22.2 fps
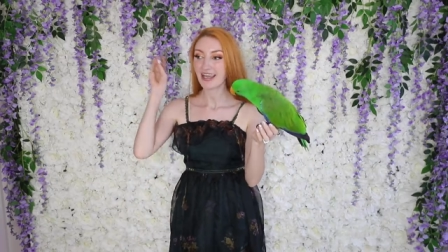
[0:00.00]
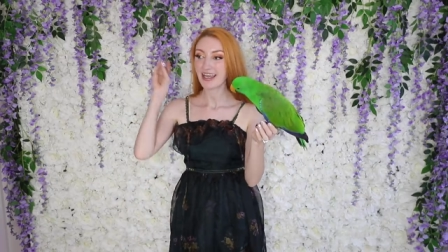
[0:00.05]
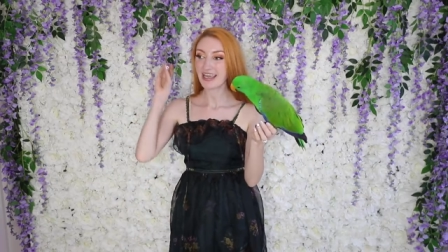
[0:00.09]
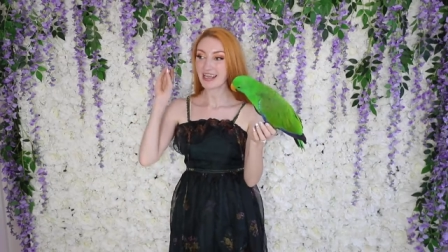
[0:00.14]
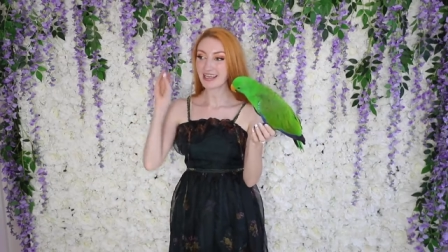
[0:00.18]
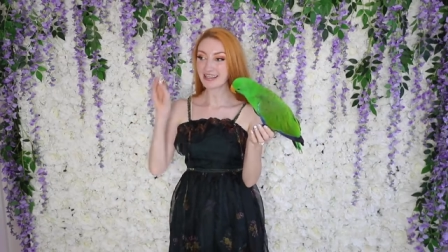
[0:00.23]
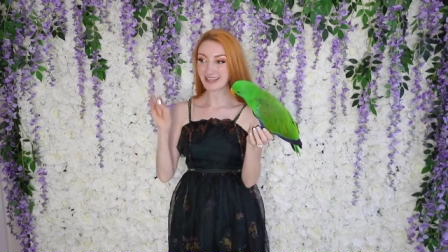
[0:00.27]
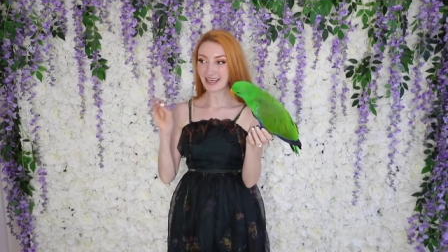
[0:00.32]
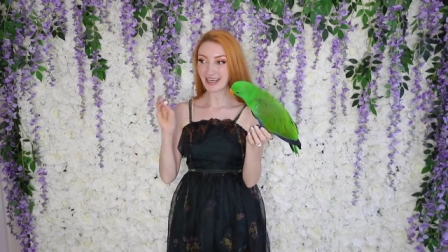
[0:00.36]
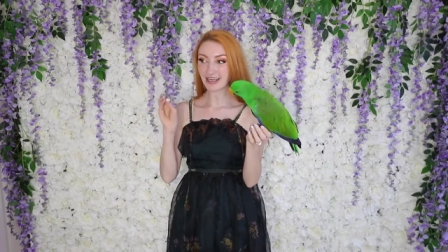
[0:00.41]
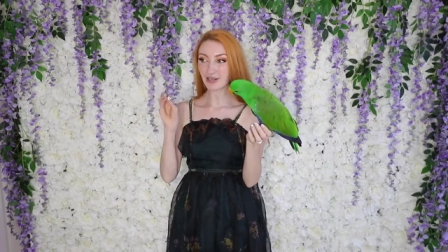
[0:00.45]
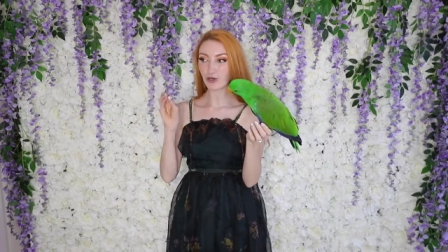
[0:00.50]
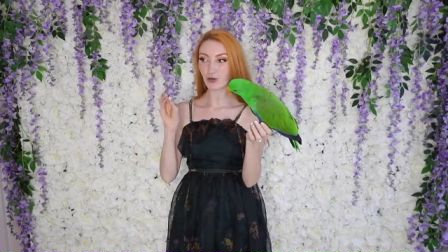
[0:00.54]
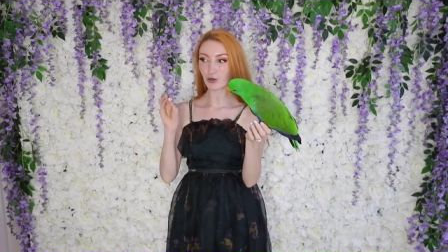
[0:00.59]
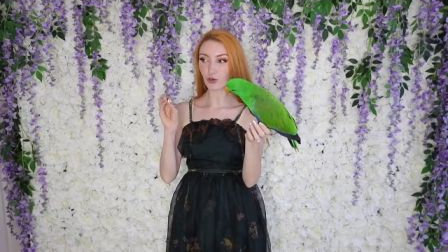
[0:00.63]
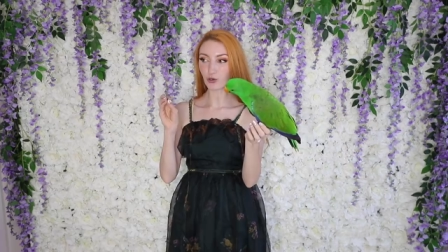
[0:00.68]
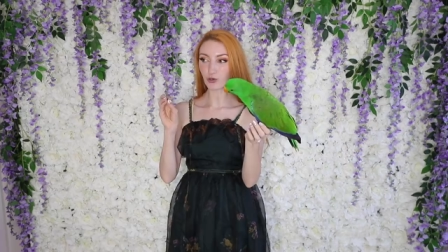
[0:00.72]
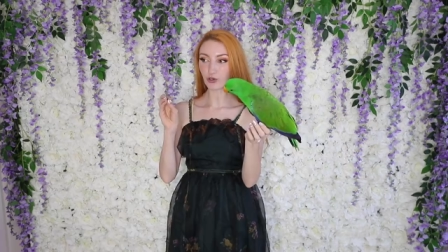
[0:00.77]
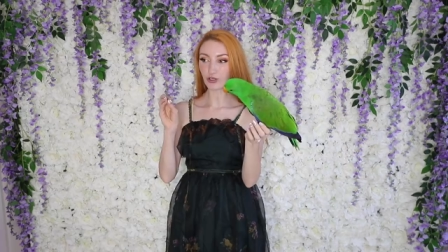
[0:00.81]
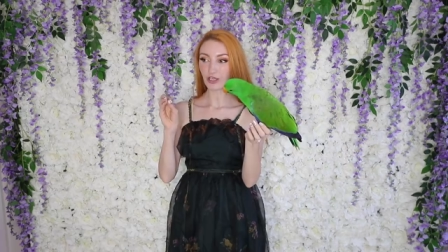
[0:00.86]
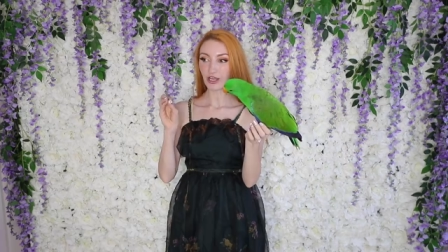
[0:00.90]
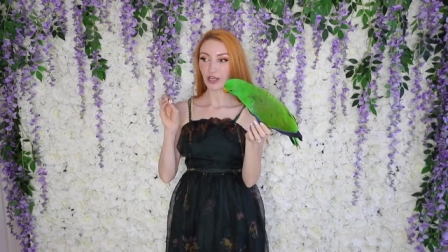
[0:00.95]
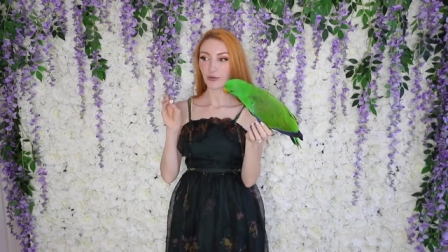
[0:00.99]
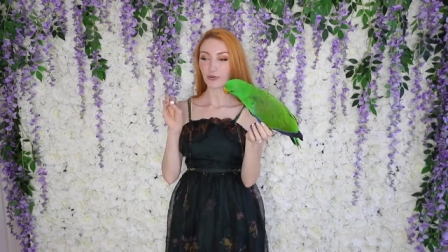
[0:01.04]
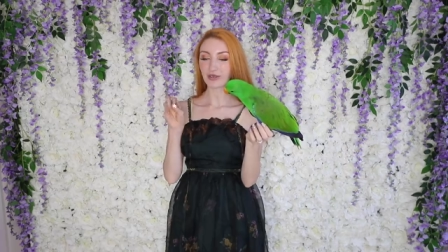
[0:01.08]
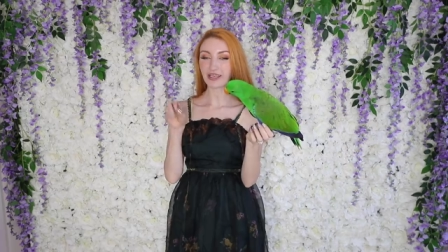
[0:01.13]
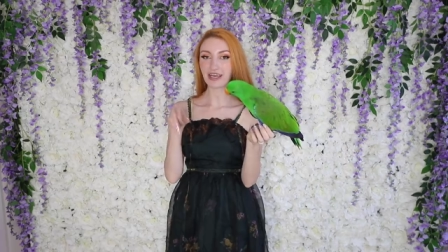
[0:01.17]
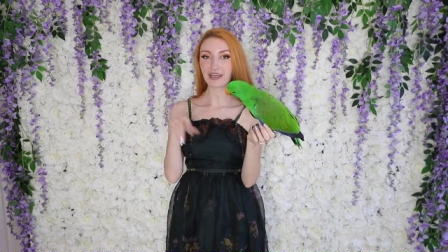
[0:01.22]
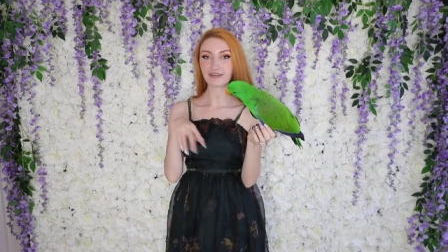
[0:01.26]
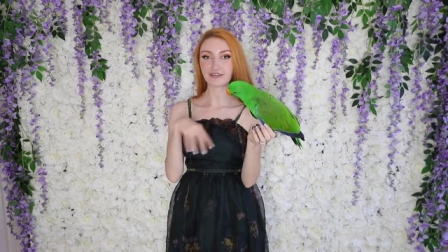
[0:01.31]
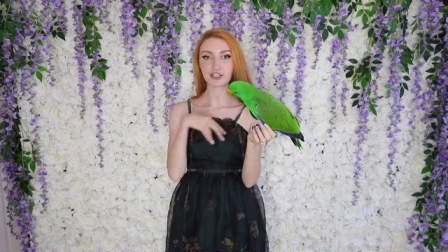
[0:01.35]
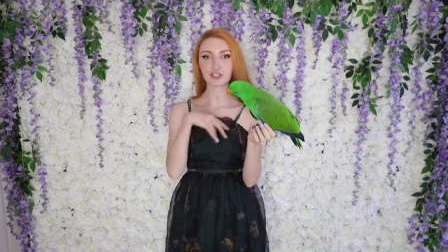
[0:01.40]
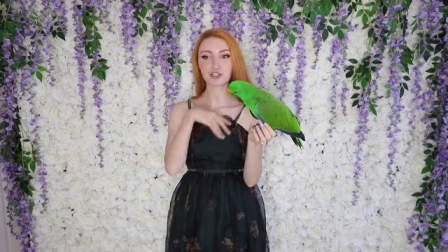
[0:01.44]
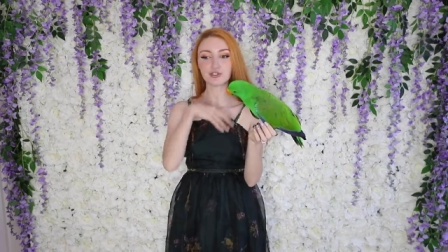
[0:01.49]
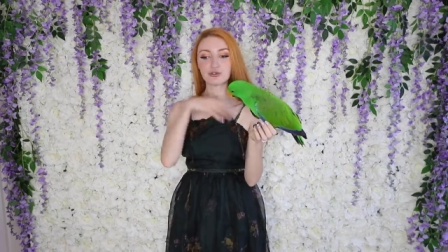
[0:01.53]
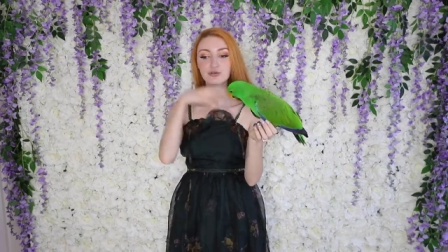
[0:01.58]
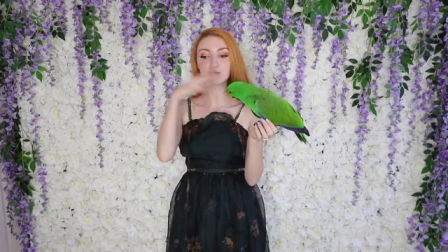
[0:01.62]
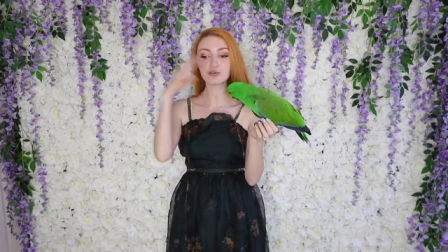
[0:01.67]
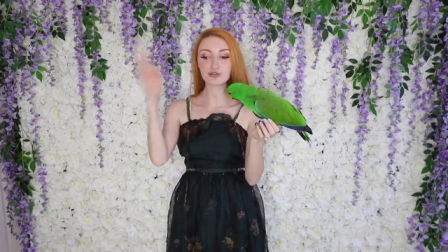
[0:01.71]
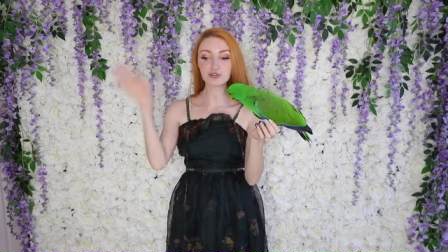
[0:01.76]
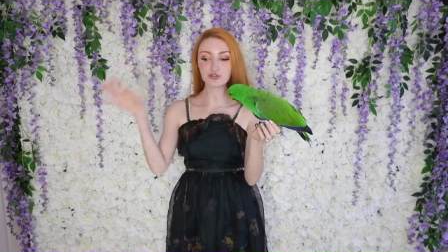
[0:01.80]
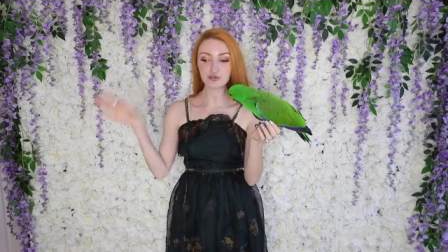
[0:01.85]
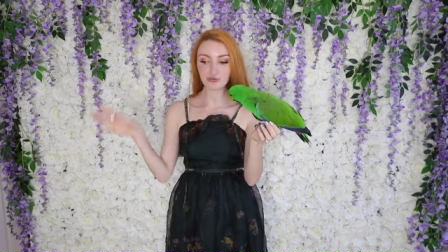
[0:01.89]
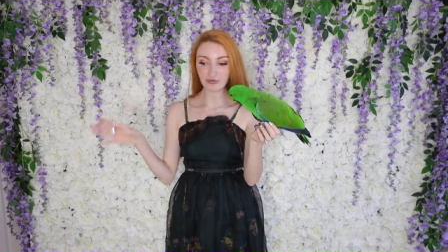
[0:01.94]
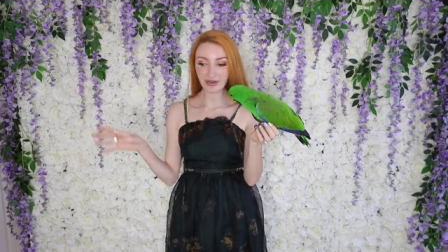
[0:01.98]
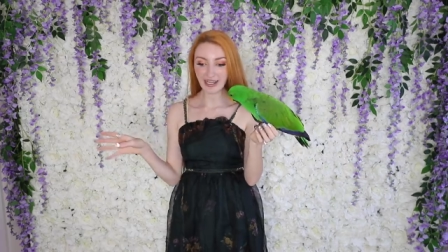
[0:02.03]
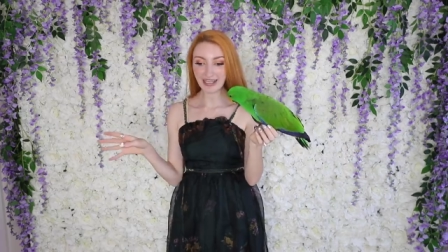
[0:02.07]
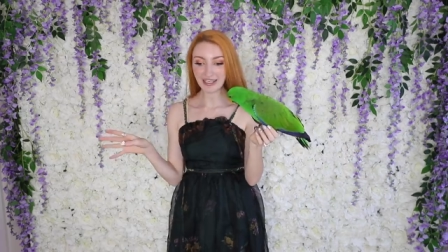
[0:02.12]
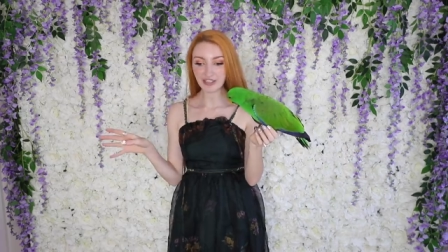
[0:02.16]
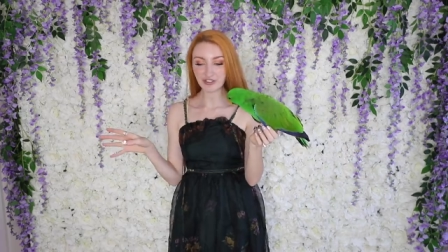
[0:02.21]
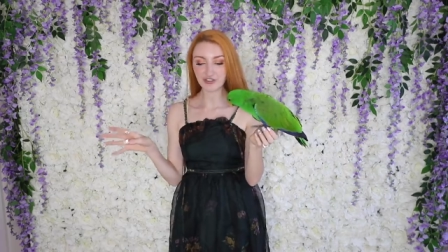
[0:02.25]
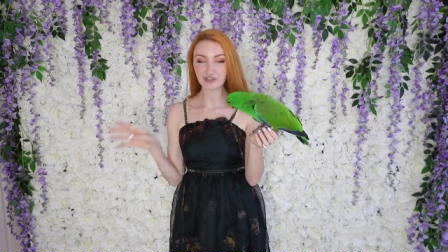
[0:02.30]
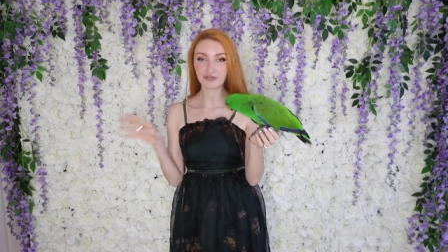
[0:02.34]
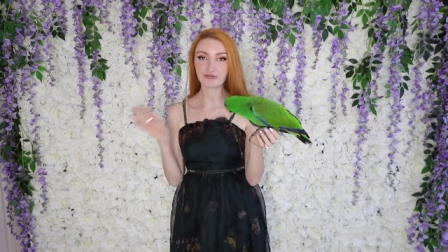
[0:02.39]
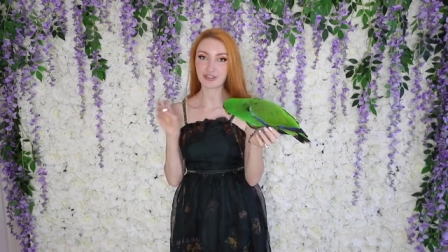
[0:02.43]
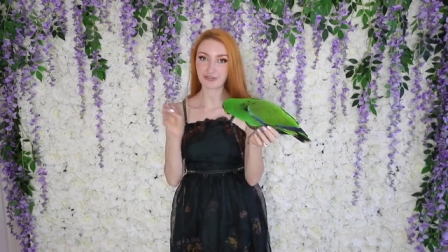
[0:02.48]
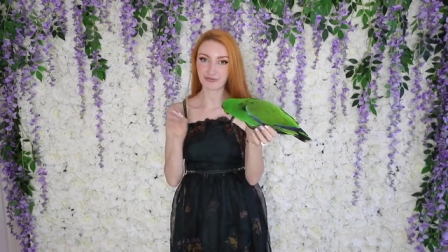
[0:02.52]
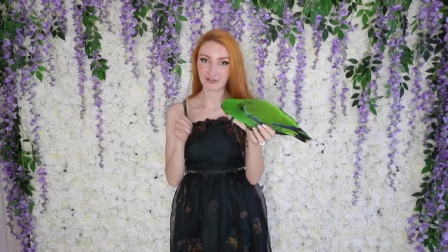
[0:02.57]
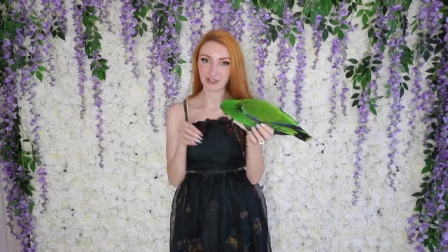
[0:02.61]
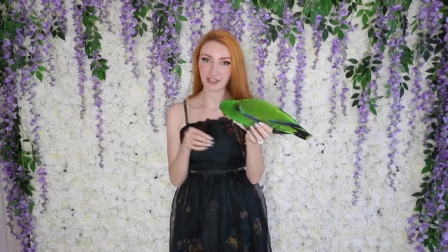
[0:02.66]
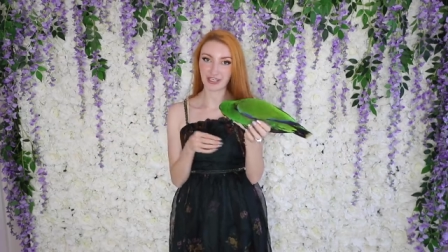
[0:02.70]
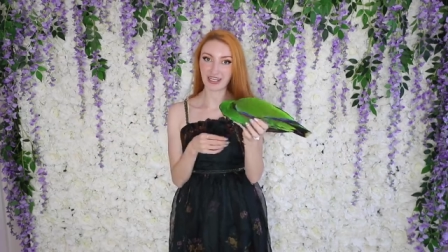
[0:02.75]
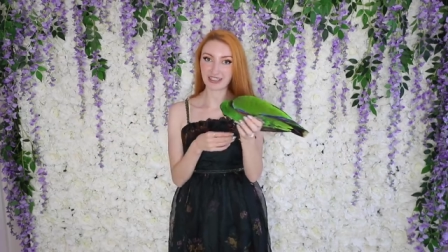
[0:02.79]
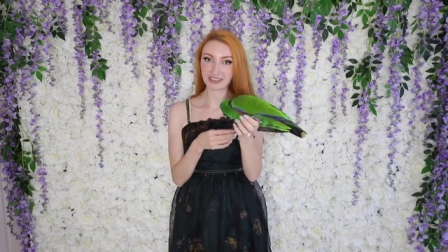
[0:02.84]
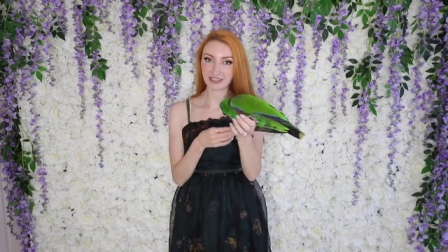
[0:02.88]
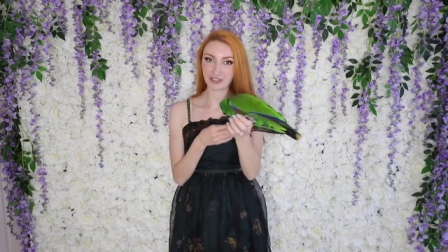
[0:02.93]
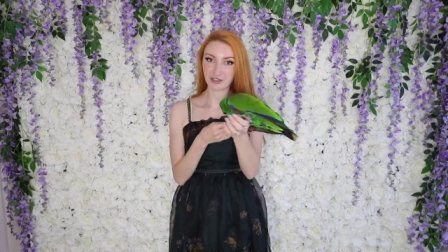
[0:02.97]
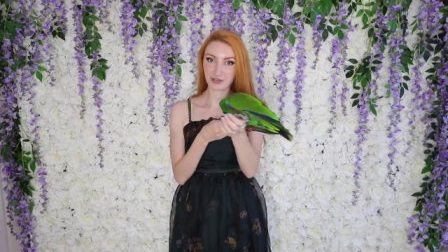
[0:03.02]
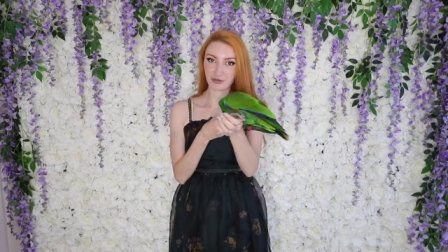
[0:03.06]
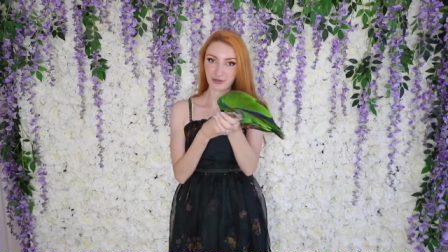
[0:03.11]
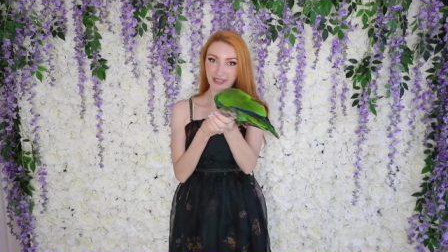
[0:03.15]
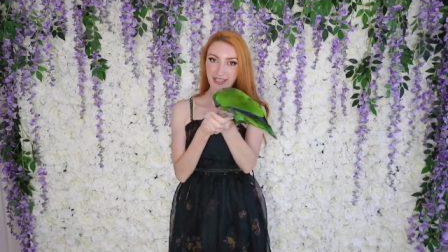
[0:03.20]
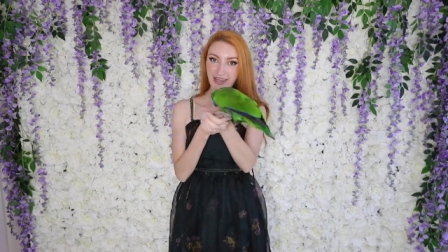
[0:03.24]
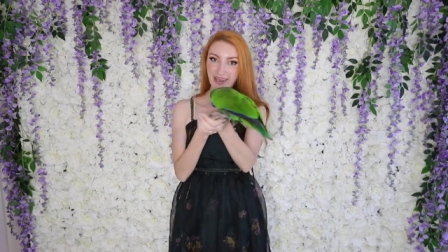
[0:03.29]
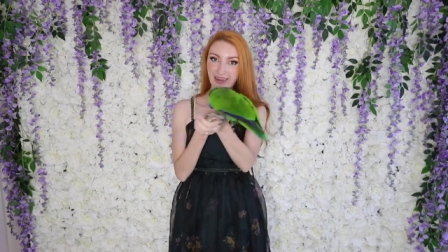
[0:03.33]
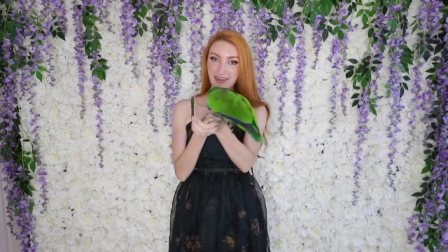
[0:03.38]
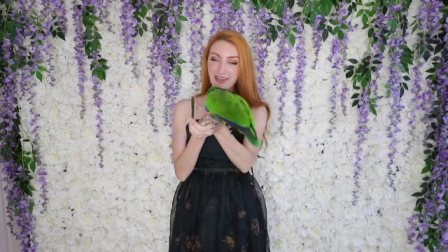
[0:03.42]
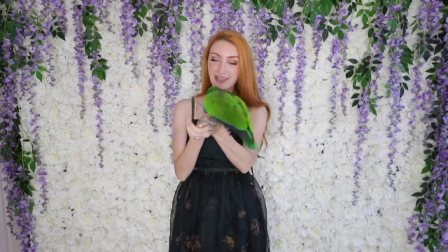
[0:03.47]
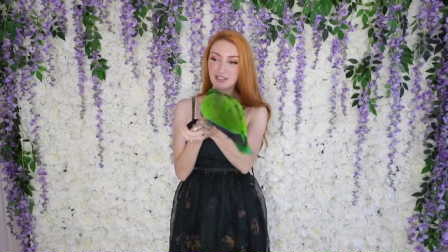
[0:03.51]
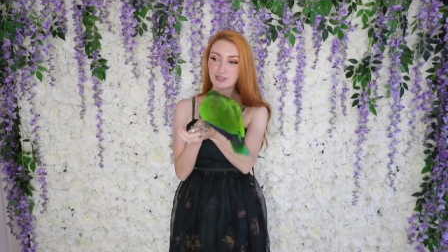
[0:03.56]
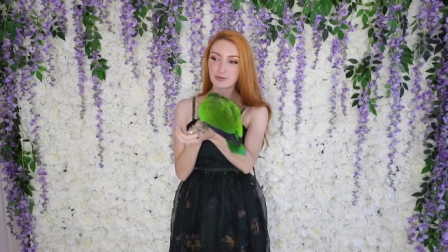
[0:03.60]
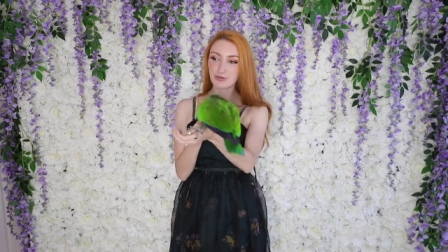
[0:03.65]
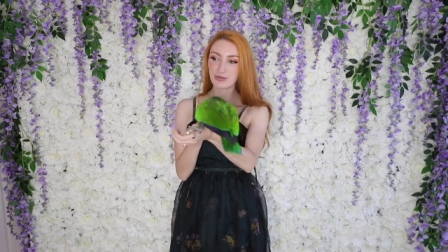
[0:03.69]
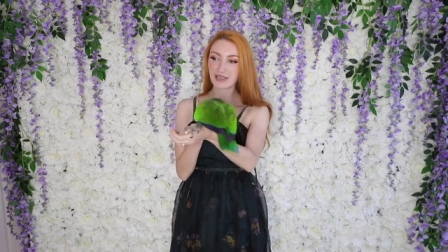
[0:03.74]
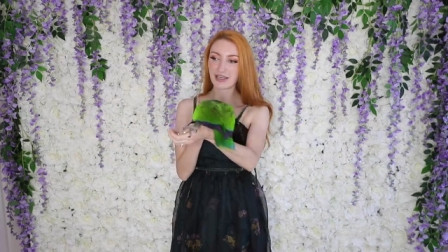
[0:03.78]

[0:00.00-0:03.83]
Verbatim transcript: in that haul we have a huge range of different coloured green things.